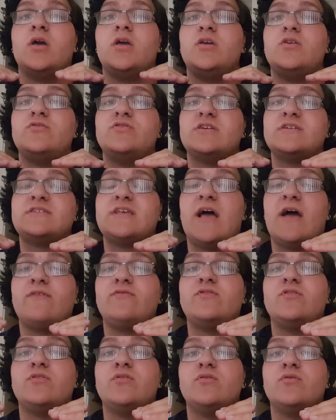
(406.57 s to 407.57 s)
You just
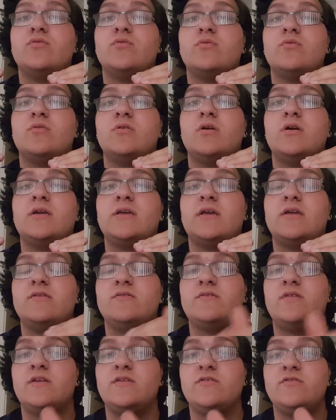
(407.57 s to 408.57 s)
have to
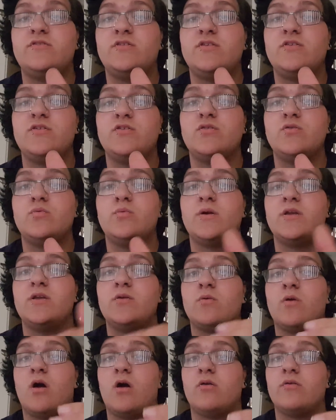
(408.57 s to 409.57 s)
continue to do what
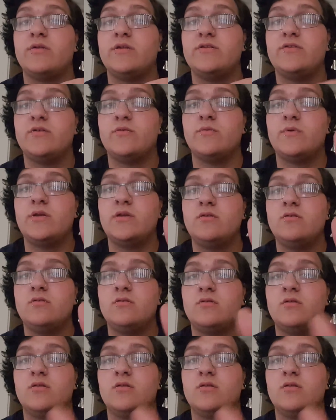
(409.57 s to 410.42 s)
you were already doing.